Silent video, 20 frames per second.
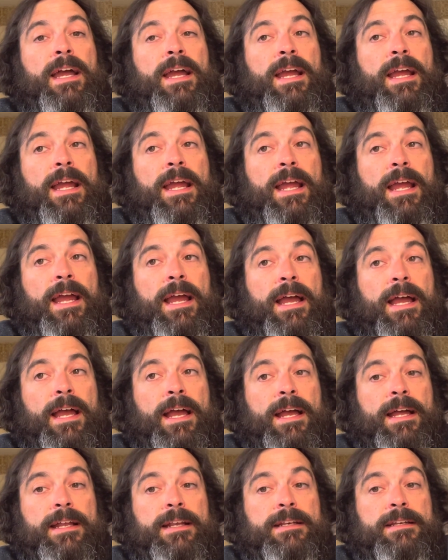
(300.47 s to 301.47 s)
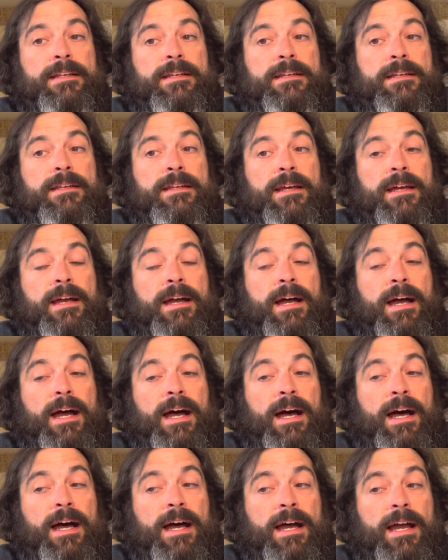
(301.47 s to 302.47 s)
And
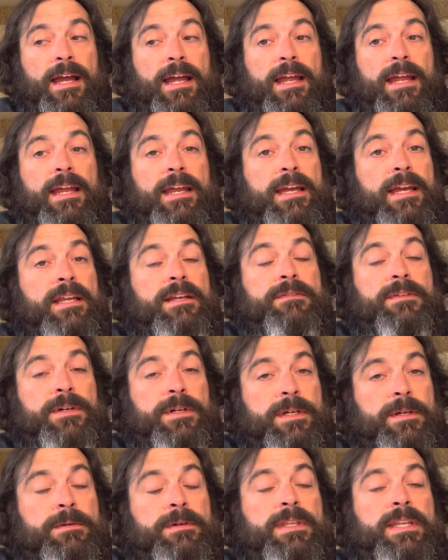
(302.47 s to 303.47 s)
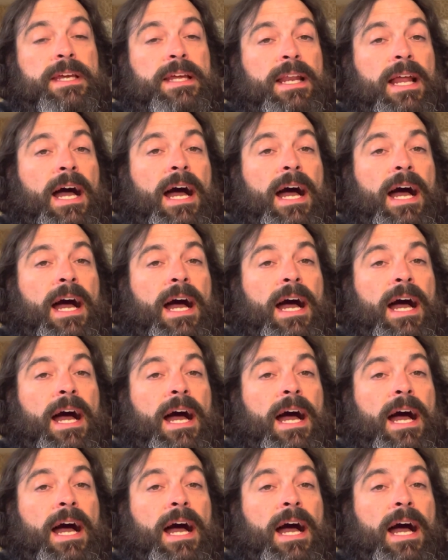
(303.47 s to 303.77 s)
I kind of agree with it.